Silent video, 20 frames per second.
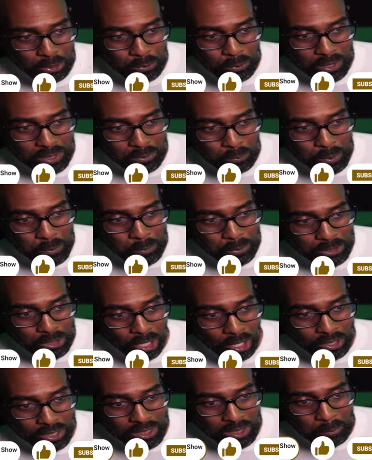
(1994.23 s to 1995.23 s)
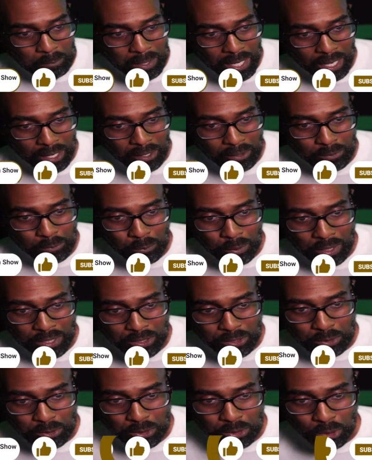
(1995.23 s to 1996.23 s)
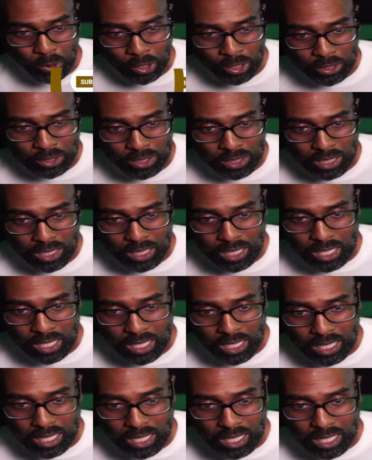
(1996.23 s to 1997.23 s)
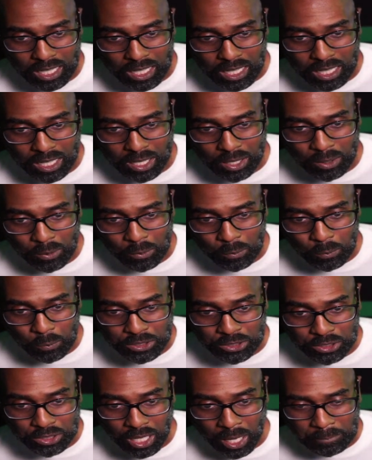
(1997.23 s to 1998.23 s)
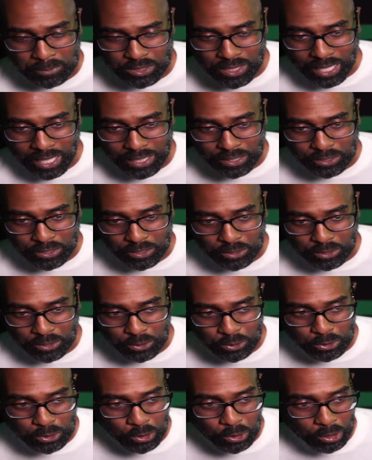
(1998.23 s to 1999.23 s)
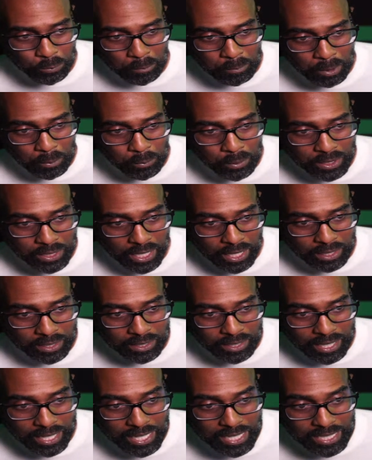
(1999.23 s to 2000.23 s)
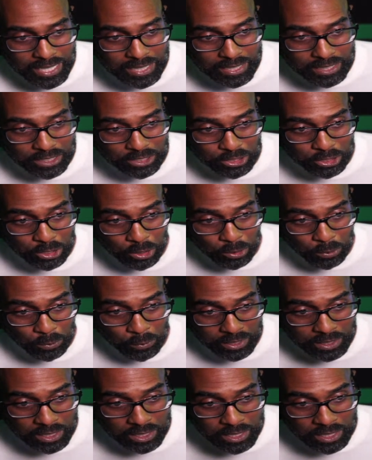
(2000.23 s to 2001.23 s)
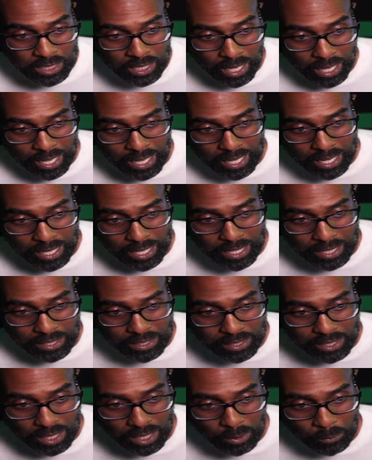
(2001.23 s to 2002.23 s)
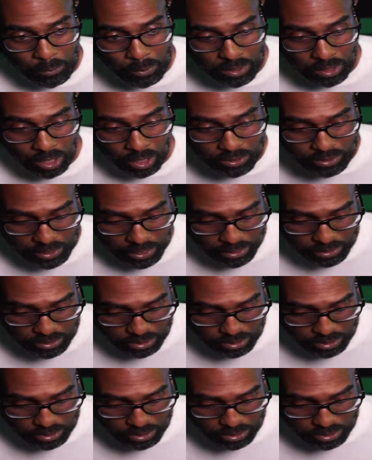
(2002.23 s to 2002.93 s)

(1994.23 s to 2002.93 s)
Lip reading: it. We were talking about what New York not New York. We were talking about what LA is doing and what Los Angeles is